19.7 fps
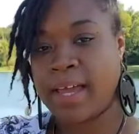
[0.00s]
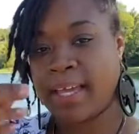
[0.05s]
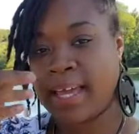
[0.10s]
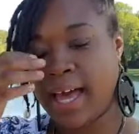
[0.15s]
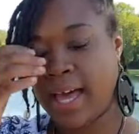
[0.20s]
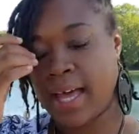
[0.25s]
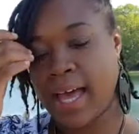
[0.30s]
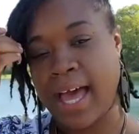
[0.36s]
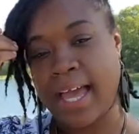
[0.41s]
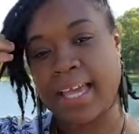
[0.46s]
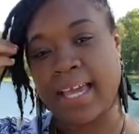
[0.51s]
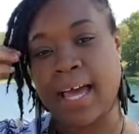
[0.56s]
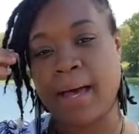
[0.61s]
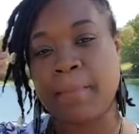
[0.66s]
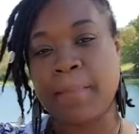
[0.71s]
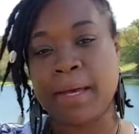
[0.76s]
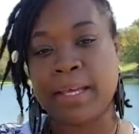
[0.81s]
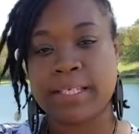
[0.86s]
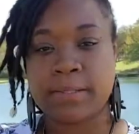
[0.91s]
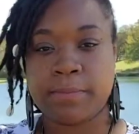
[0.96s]
I
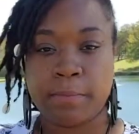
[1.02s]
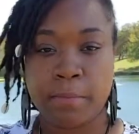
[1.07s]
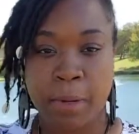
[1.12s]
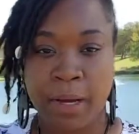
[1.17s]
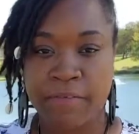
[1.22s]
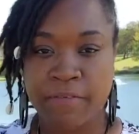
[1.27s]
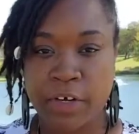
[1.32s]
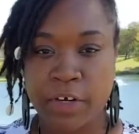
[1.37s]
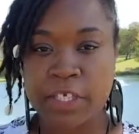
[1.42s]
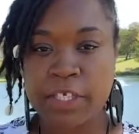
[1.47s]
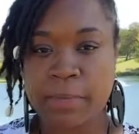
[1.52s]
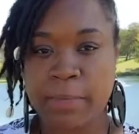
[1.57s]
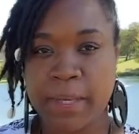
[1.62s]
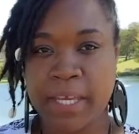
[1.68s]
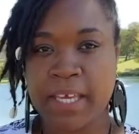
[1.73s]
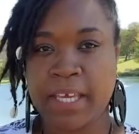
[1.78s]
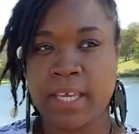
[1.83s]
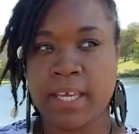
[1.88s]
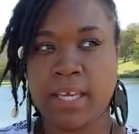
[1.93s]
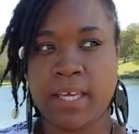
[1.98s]
got my first
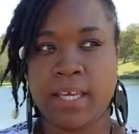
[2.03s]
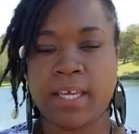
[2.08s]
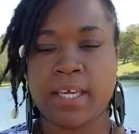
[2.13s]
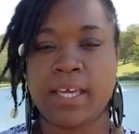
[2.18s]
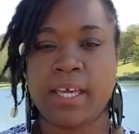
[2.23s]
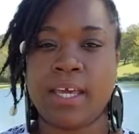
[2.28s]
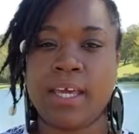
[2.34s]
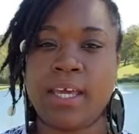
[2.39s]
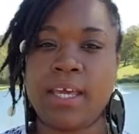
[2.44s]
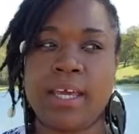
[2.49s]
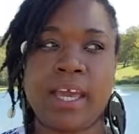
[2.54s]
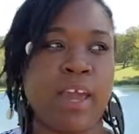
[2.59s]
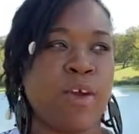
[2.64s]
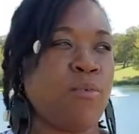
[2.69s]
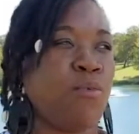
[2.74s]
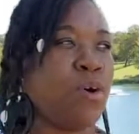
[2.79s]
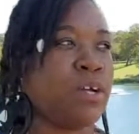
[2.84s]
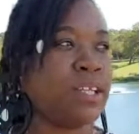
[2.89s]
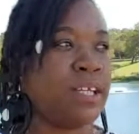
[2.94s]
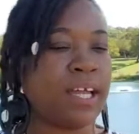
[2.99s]
speaking gig,
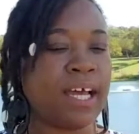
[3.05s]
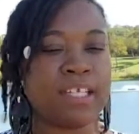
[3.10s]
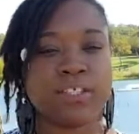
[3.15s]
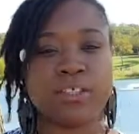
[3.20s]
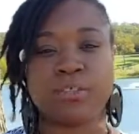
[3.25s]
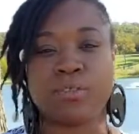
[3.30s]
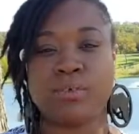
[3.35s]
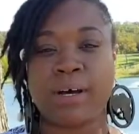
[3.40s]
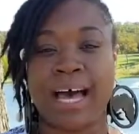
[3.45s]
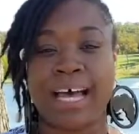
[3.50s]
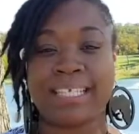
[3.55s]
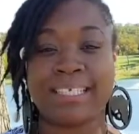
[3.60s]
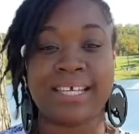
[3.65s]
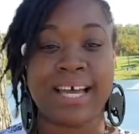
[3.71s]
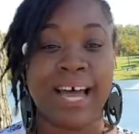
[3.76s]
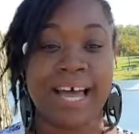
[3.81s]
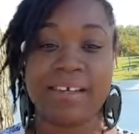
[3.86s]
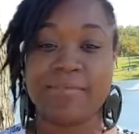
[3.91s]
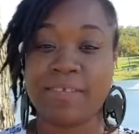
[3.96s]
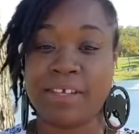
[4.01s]
and what did I do? I
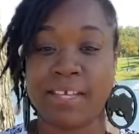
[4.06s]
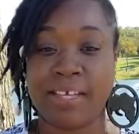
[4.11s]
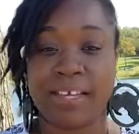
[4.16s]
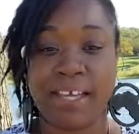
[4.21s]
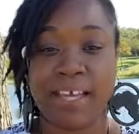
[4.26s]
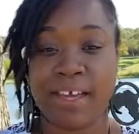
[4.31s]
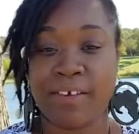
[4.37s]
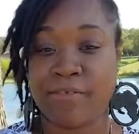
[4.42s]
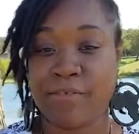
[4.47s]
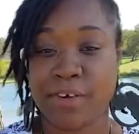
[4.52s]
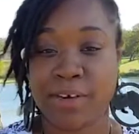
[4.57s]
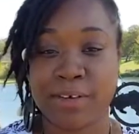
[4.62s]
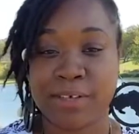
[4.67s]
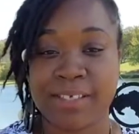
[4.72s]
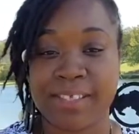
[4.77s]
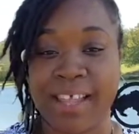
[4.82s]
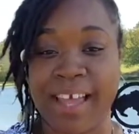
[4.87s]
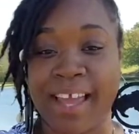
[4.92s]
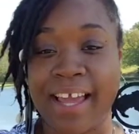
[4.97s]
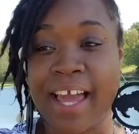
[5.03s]
dived in head
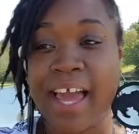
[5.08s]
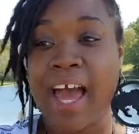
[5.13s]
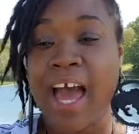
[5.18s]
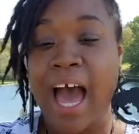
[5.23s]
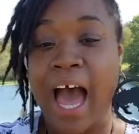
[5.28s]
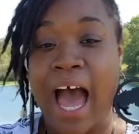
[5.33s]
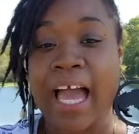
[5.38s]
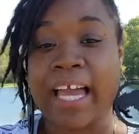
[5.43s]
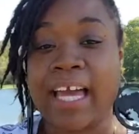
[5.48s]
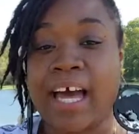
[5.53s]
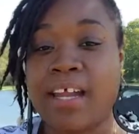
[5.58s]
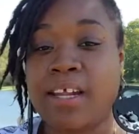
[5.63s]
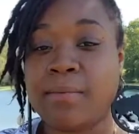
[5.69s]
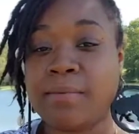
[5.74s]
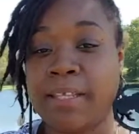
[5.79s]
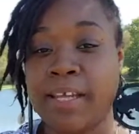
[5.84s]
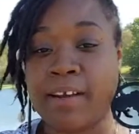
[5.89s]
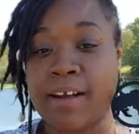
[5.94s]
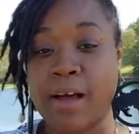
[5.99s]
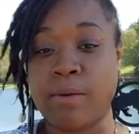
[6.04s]
first. Like, I got
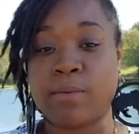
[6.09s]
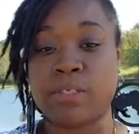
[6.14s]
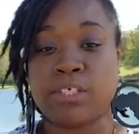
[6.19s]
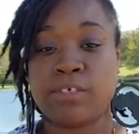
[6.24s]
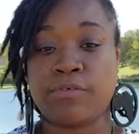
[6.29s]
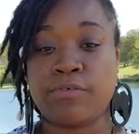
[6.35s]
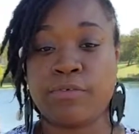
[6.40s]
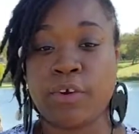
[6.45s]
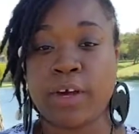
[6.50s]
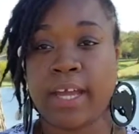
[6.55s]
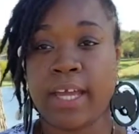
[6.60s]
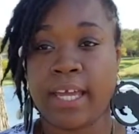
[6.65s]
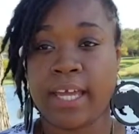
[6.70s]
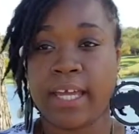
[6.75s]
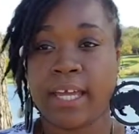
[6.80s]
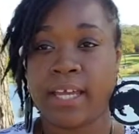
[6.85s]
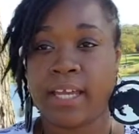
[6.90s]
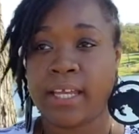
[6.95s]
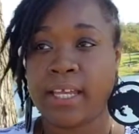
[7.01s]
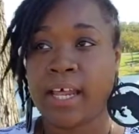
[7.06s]
up there, I was
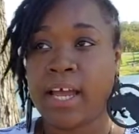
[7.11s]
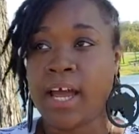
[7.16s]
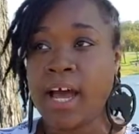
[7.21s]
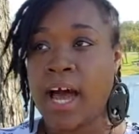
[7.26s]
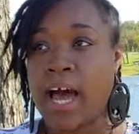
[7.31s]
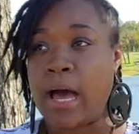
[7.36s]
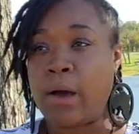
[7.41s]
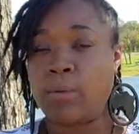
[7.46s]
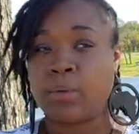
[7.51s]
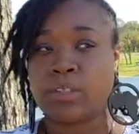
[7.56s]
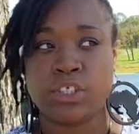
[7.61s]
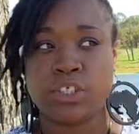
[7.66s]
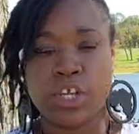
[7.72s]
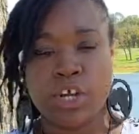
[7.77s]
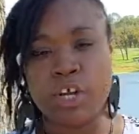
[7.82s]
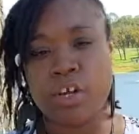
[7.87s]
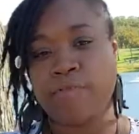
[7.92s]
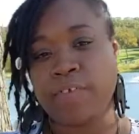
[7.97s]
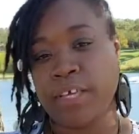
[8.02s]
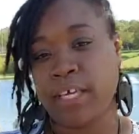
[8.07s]
afraid, I
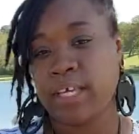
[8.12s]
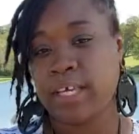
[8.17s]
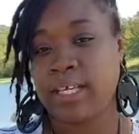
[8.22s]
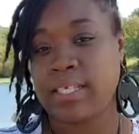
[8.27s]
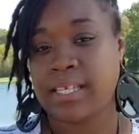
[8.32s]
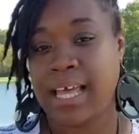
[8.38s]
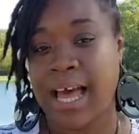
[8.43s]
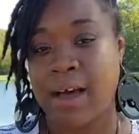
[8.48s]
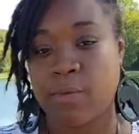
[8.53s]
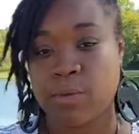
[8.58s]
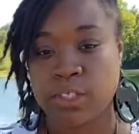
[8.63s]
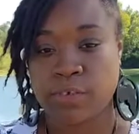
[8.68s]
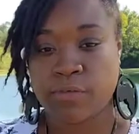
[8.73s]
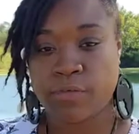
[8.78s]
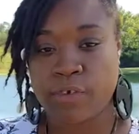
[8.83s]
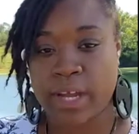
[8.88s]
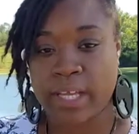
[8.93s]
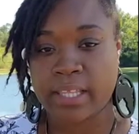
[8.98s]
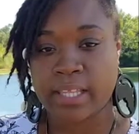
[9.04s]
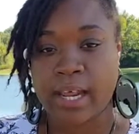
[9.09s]
nervous, I was
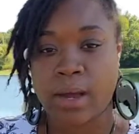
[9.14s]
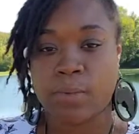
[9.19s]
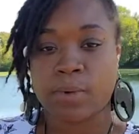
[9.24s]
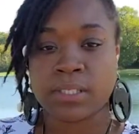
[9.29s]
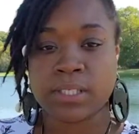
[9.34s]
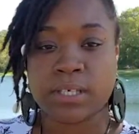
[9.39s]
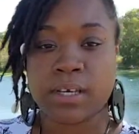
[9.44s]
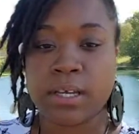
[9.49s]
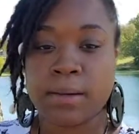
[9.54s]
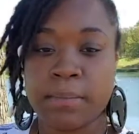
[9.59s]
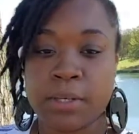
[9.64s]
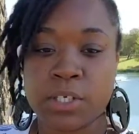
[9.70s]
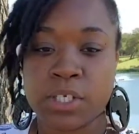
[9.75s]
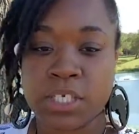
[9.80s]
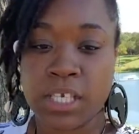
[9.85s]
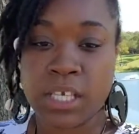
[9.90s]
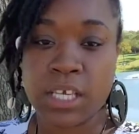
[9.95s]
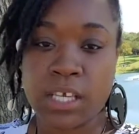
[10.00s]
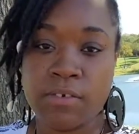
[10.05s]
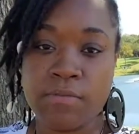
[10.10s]
afraid that I wasn't going
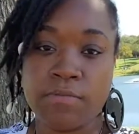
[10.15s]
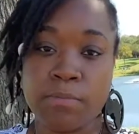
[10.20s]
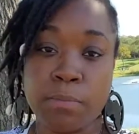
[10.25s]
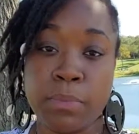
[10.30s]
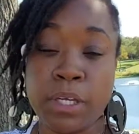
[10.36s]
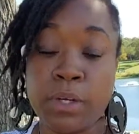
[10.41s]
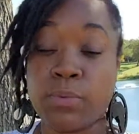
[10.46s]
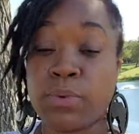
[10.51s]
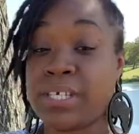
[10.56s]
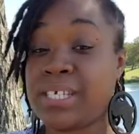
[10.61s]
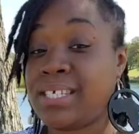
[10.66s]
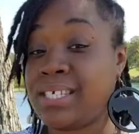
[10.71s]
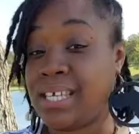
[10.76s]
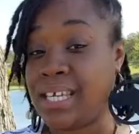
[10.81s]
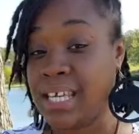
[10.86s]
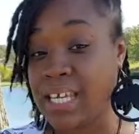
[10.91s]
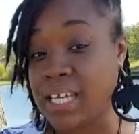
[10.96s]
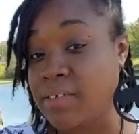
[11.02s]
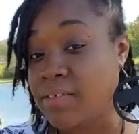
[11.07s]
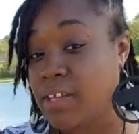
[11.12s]
to be
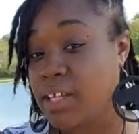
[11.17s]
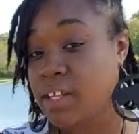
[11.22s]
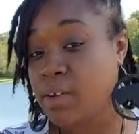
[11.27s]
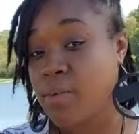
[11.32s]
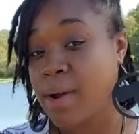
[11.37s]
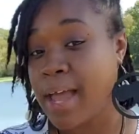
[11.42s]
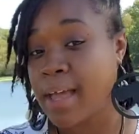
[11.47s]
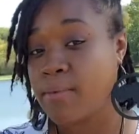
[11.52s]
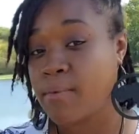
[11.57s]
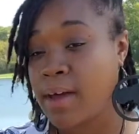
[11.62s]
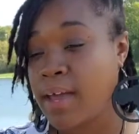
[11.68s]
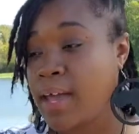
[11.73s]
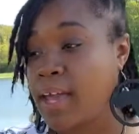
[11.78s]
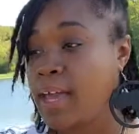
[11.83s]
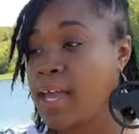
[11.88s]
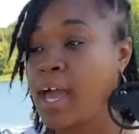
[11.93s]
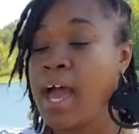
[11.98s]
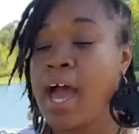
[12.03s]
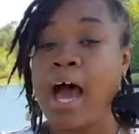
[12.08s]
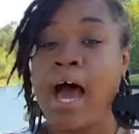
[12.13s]
received in the right
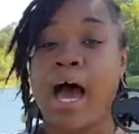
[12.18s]
way.